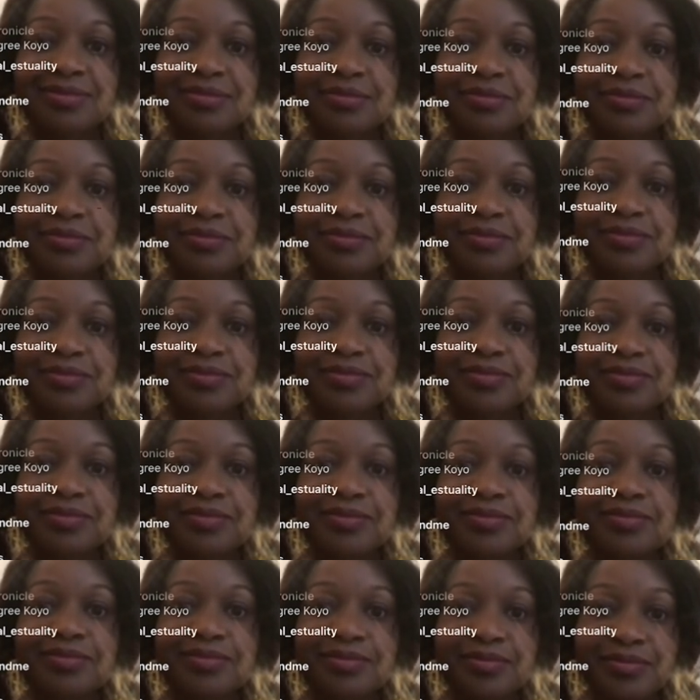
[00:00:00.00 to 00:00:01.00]

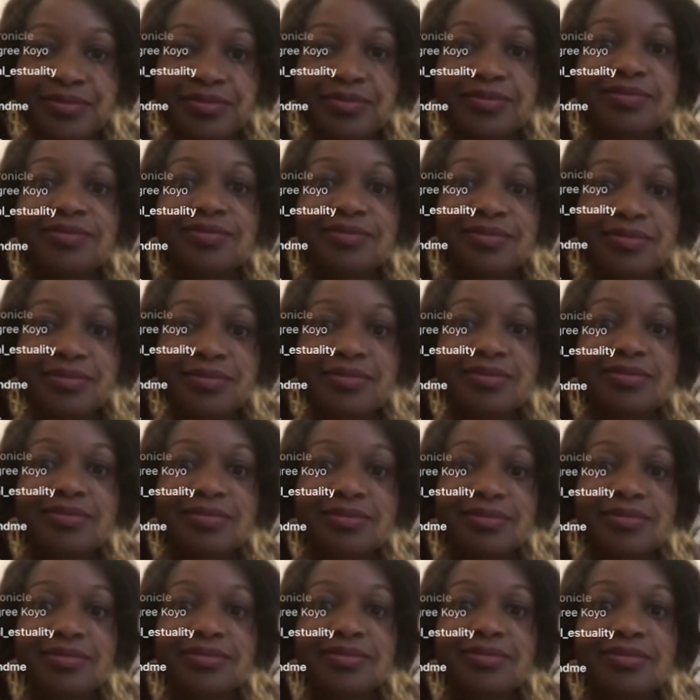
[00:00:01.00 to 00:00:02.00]

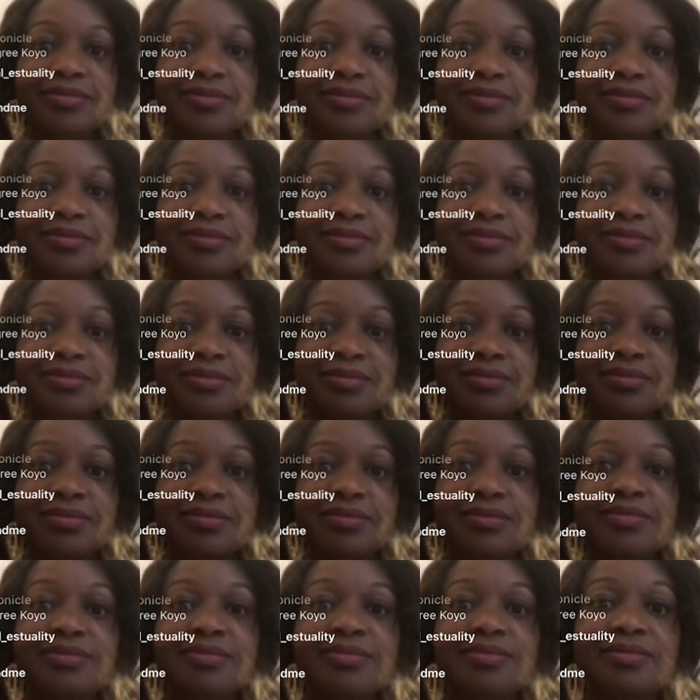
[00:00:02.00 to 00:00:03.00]

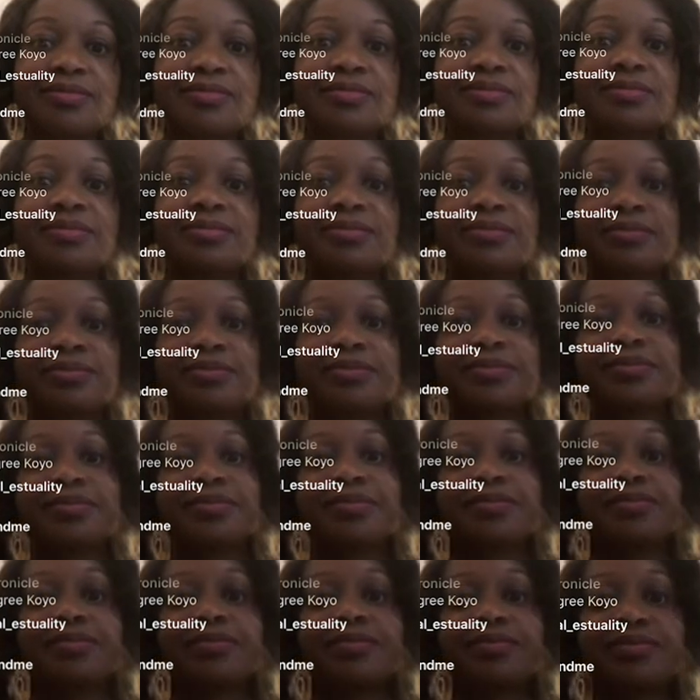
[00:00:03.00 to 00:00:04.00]

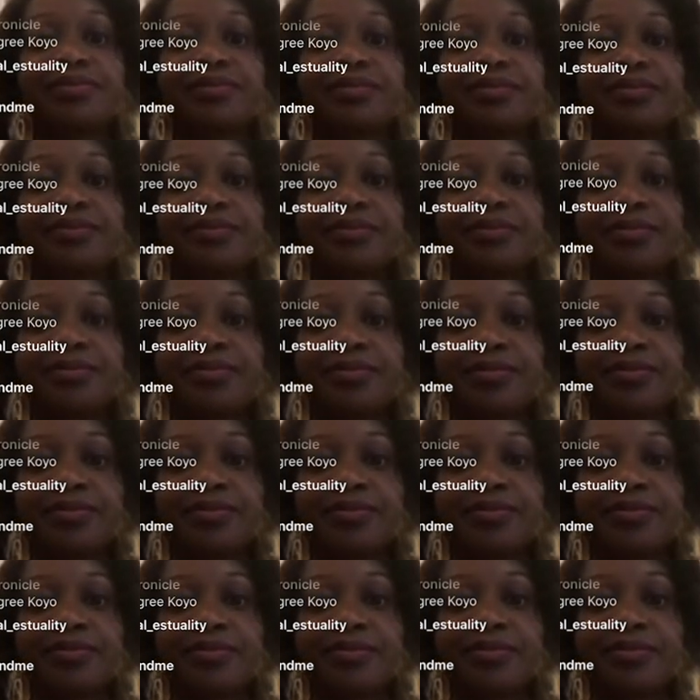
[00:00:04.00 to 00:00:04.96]
[no speech]